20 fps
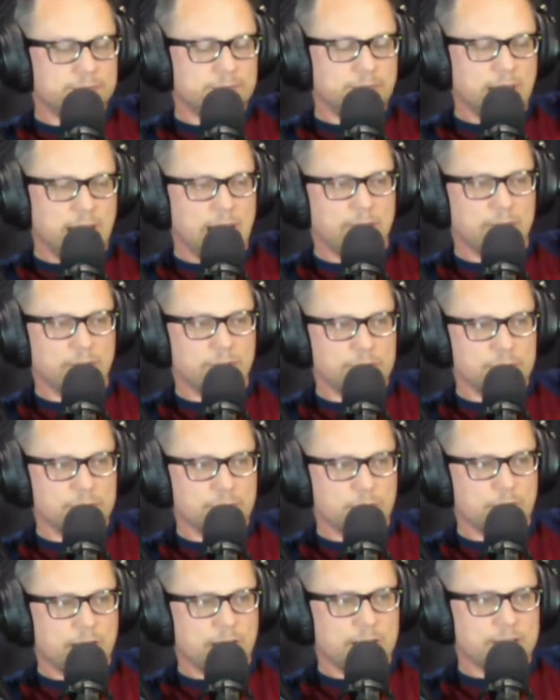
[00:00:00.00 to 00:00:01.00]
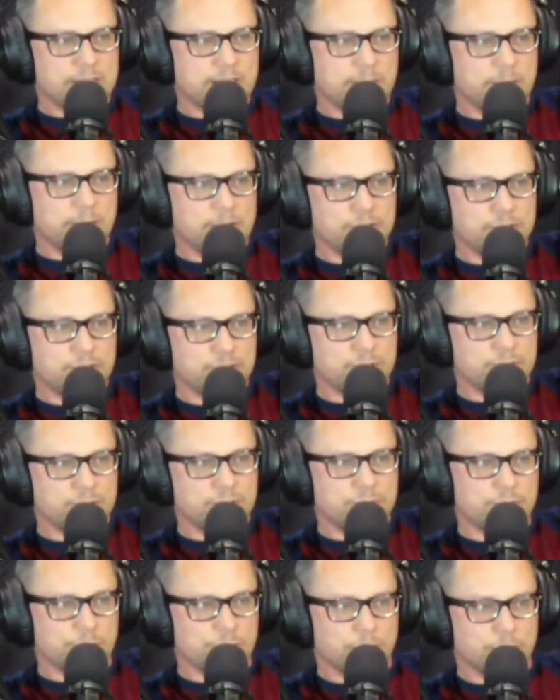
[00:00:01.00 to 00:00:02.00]
However it's pronounced, I'm not
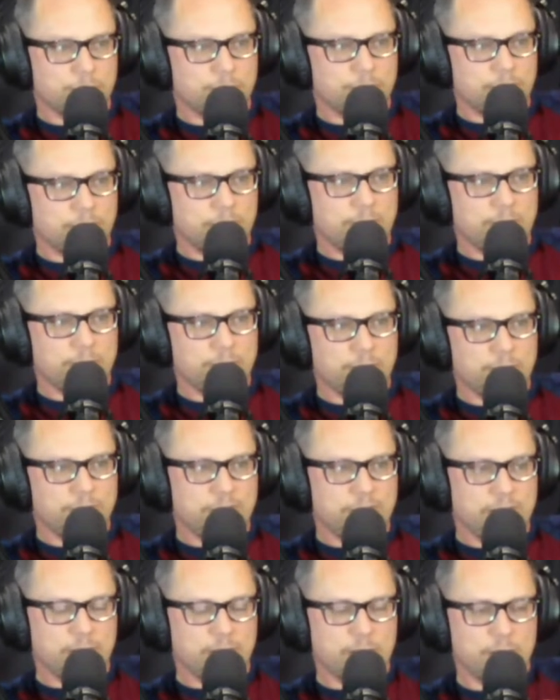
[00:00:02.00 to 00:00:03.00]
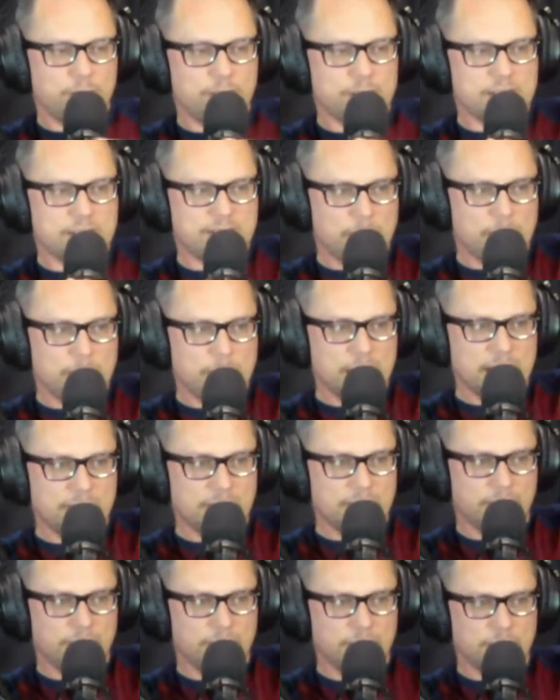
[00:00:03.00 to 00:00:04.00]
sure. Fear of failure. Who doesn't have a bit of
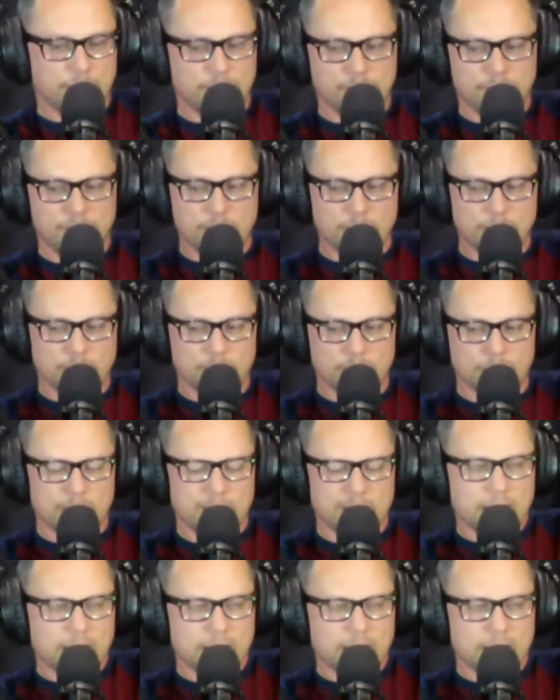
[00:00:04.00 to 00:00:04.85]
a fear of failure?